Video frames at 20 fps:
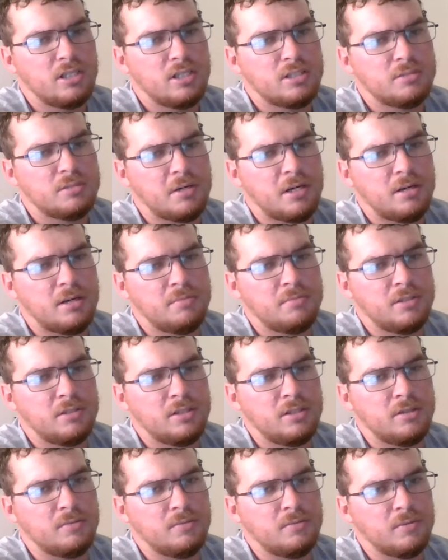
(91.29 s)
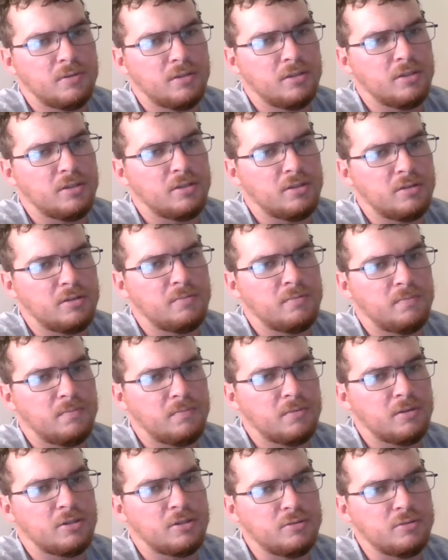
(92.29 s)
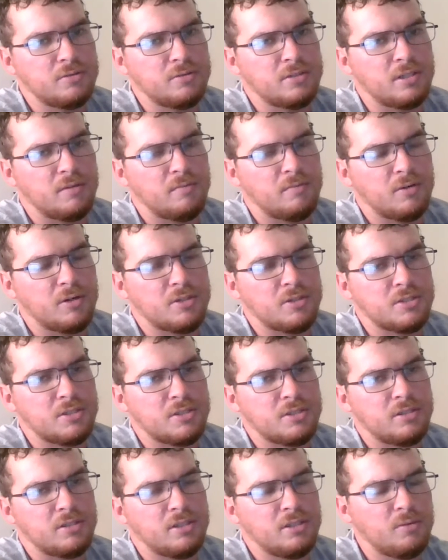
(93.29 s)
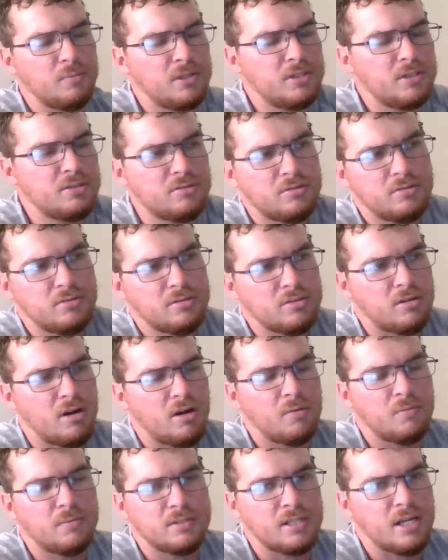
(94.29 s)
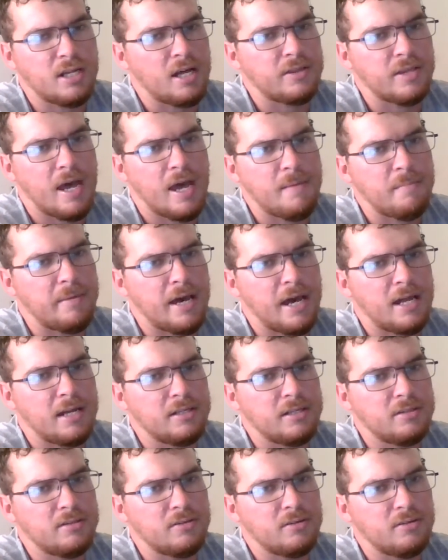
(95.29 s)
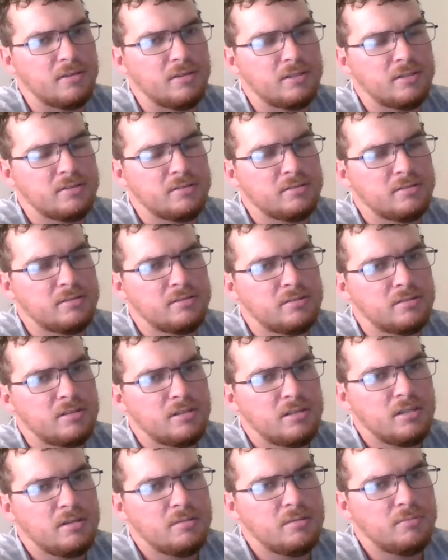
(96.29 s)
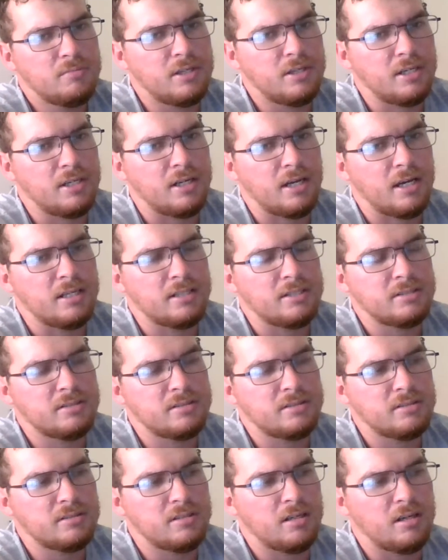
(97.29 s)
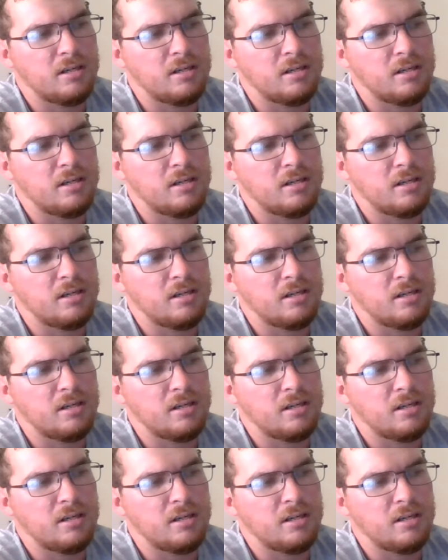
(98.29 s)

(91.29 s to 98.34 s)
It's probably a really good acoustic version. The original song was not that bad either. It's pretty nice.